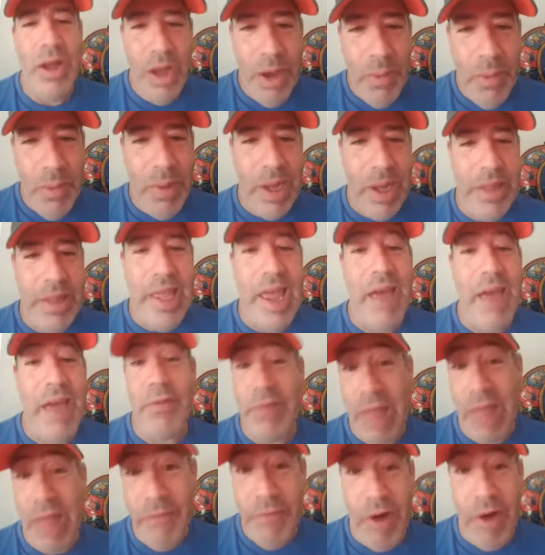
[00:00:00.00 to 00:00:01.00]
But they
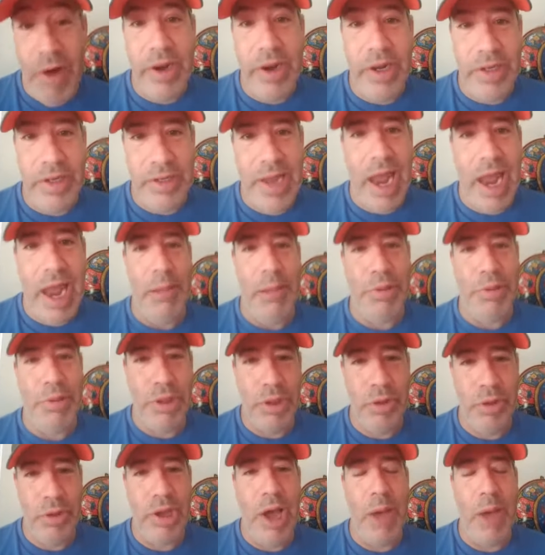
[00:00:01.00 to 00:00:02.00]
have very good depth.
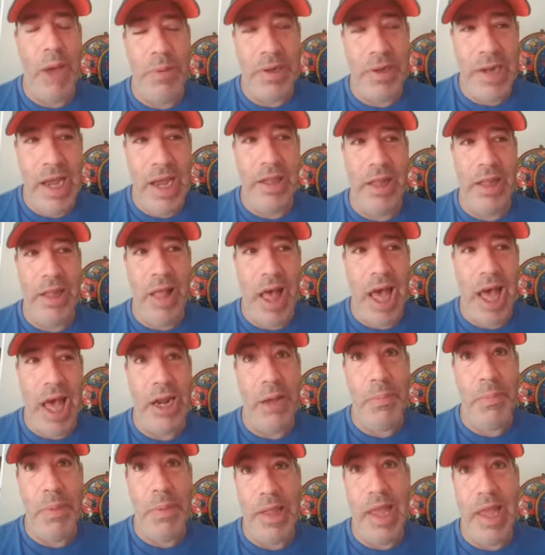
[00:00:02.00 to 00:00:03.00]
You look up and down the
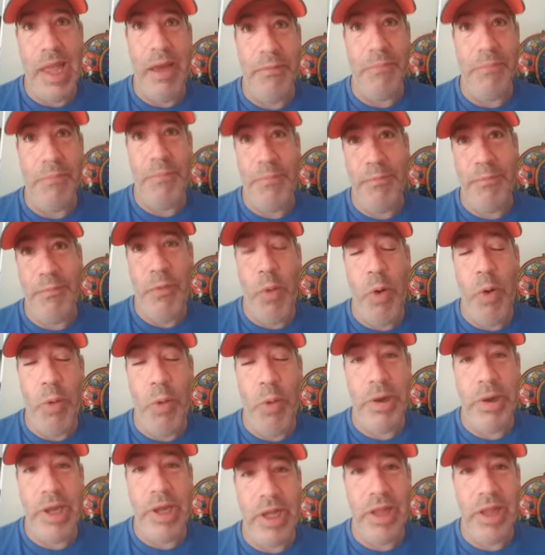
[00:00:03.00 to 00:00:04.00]
lineup, and they have 4
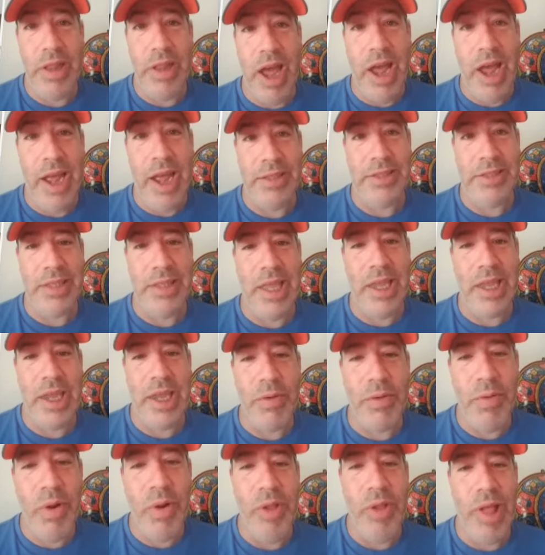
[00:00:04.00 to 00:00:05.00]
pretty good lines that they
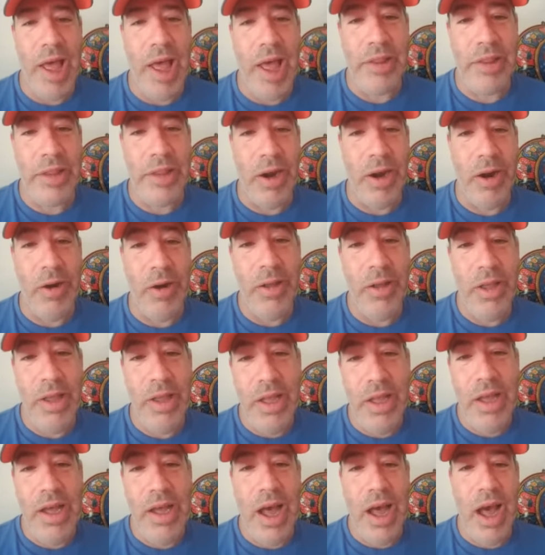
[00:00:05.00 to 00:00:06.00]
can roll out there.
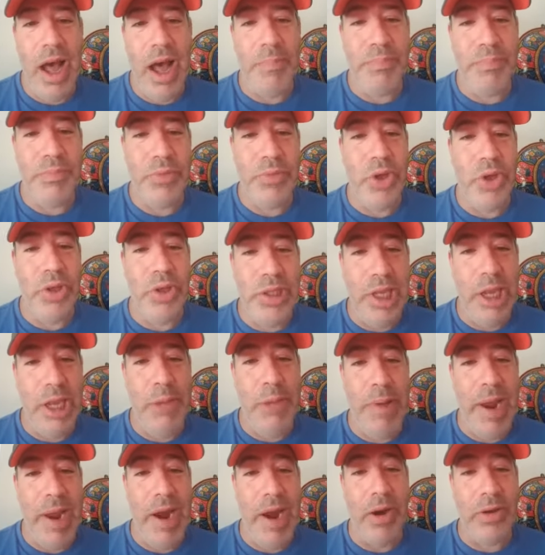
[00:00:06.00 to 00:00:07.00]
Good D
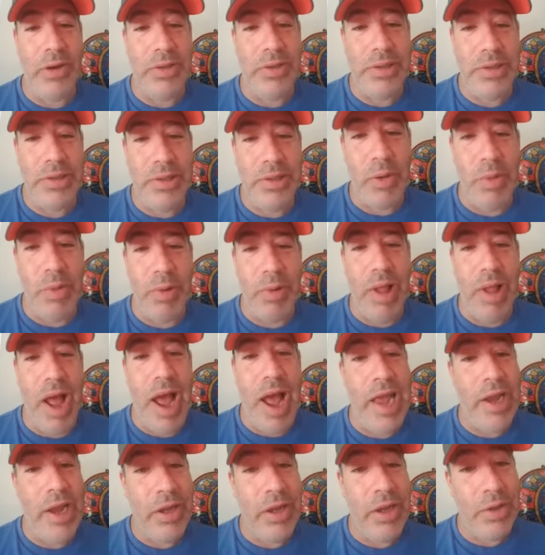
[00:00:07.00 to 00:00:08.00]
pairs. They're
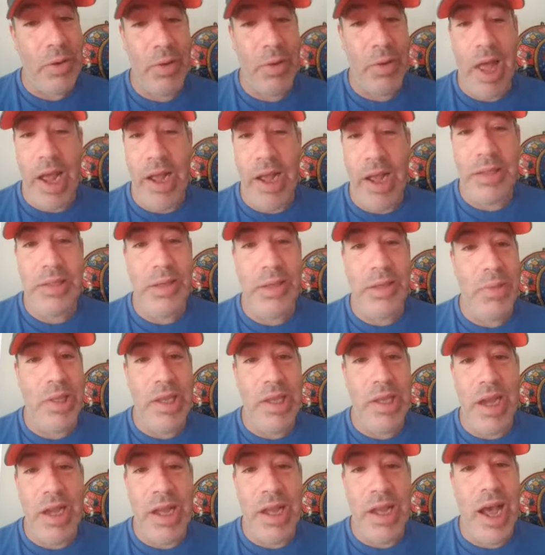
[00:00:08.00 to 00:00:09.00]
relying on some of the
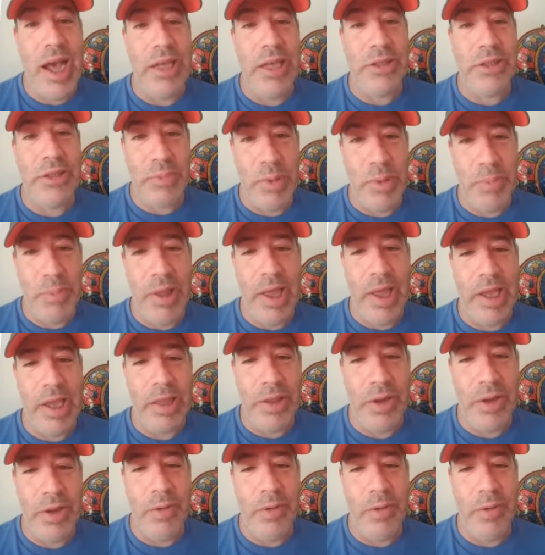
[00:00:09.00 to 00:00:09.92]
young guys who'll be playing their